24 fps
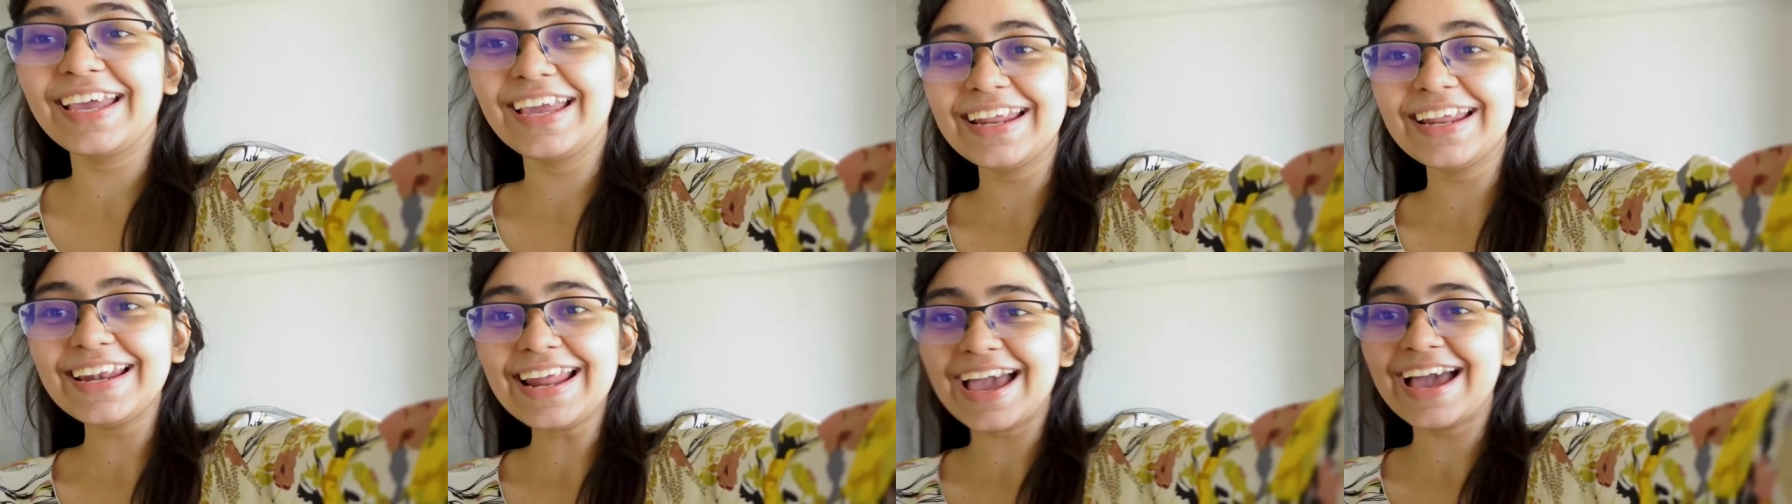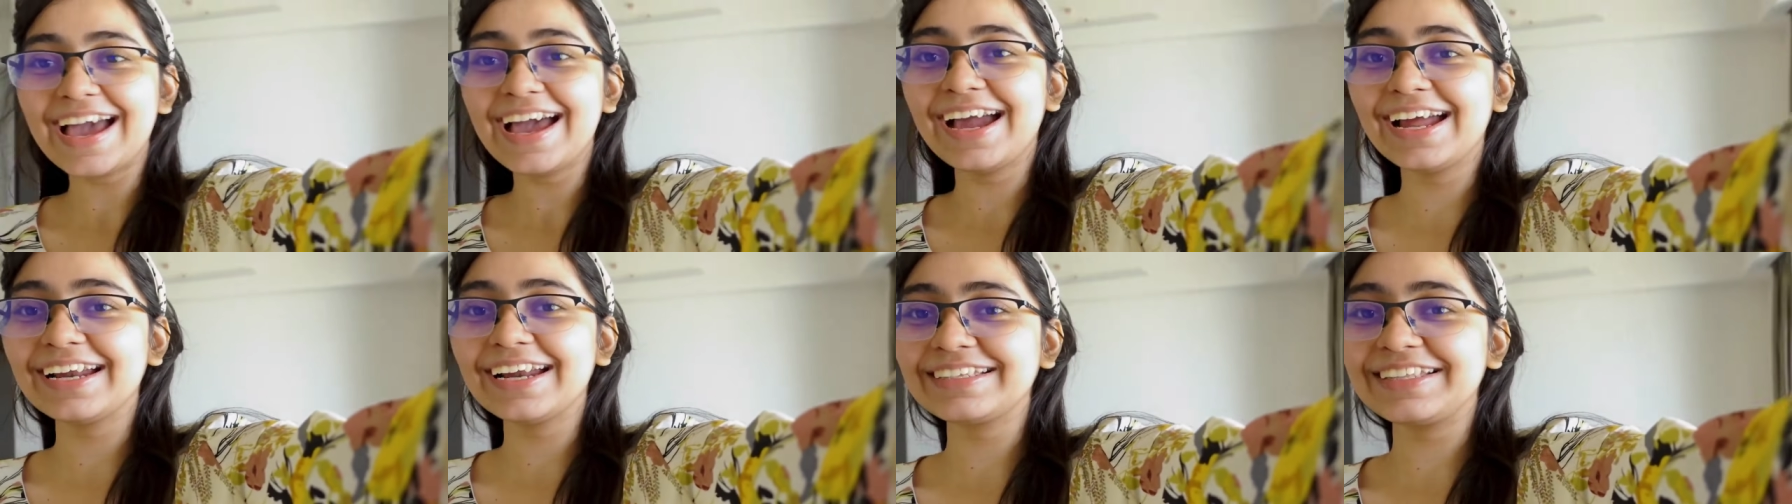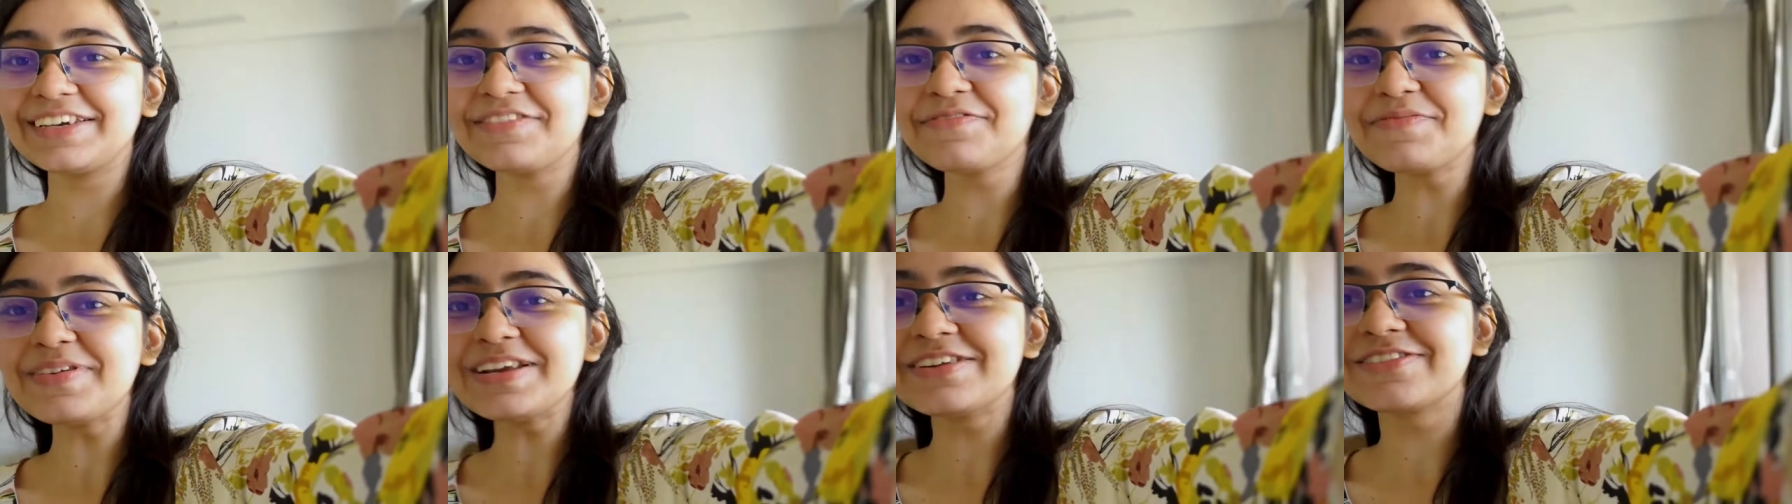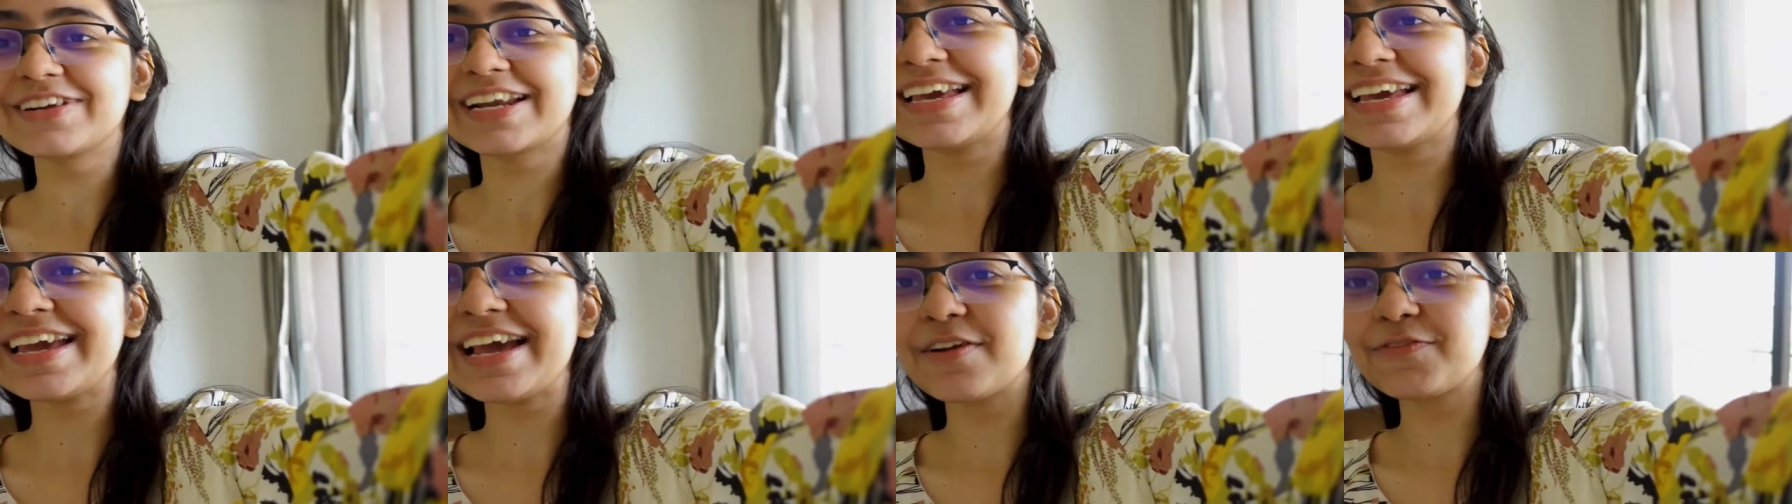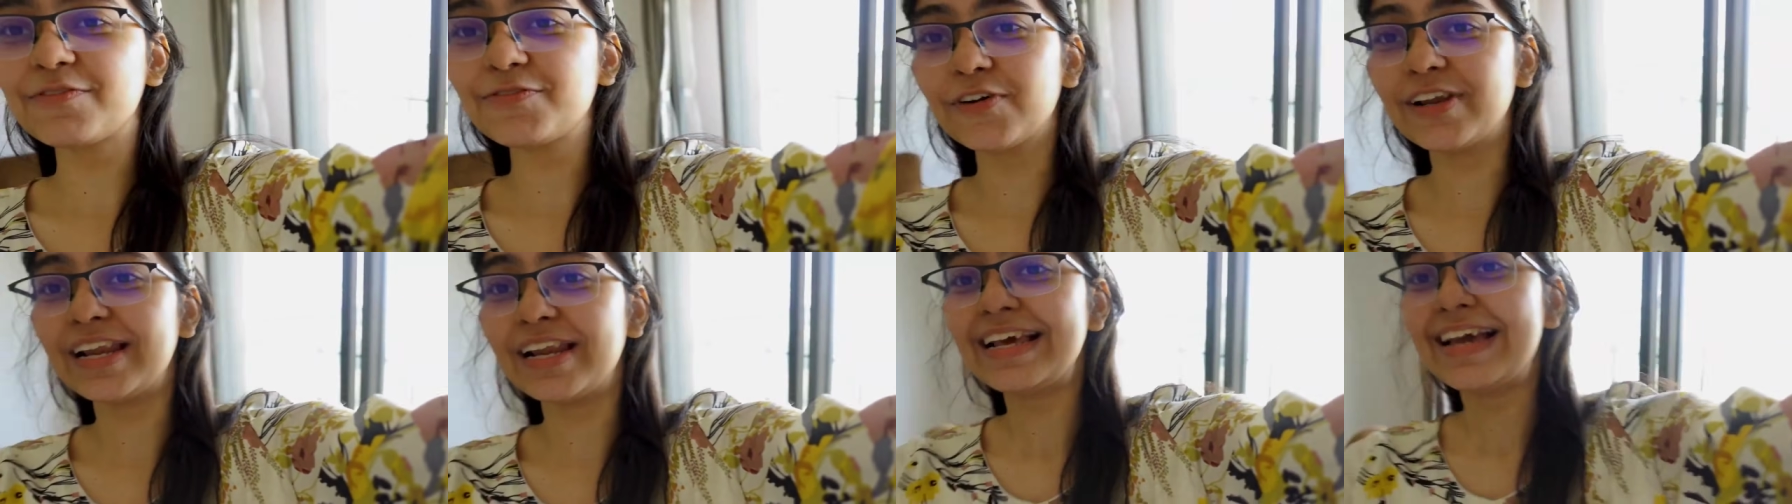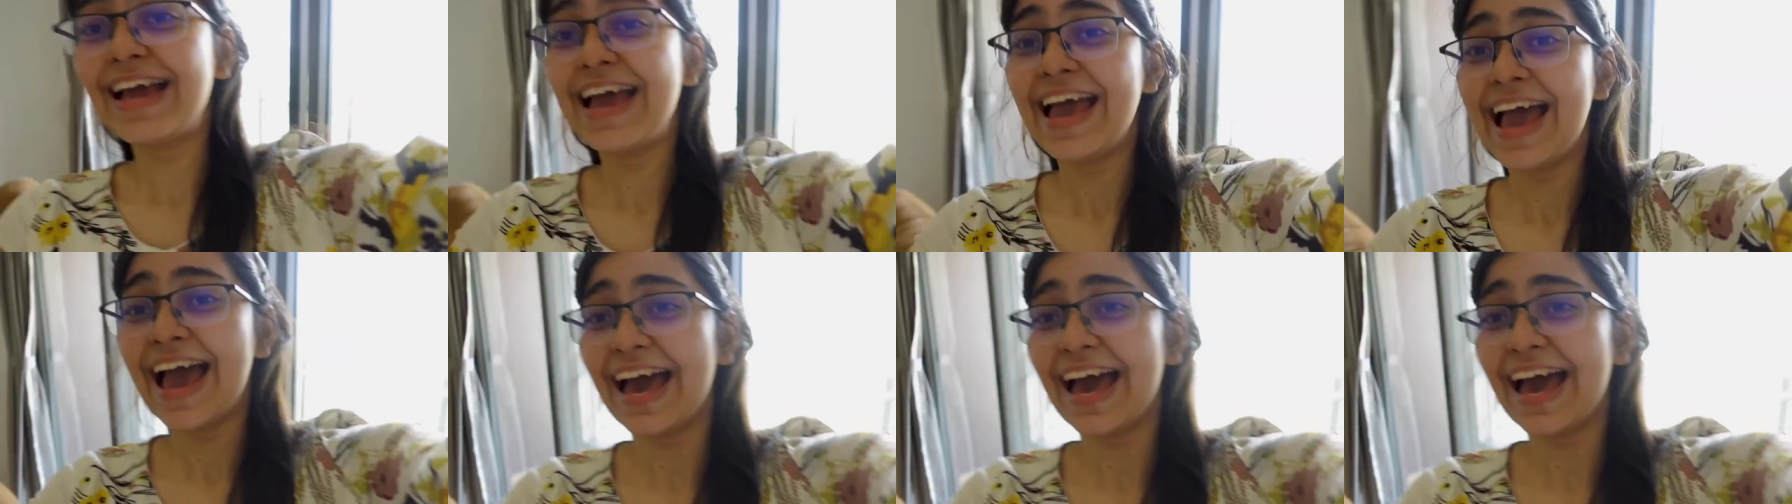in and they've been really helpful,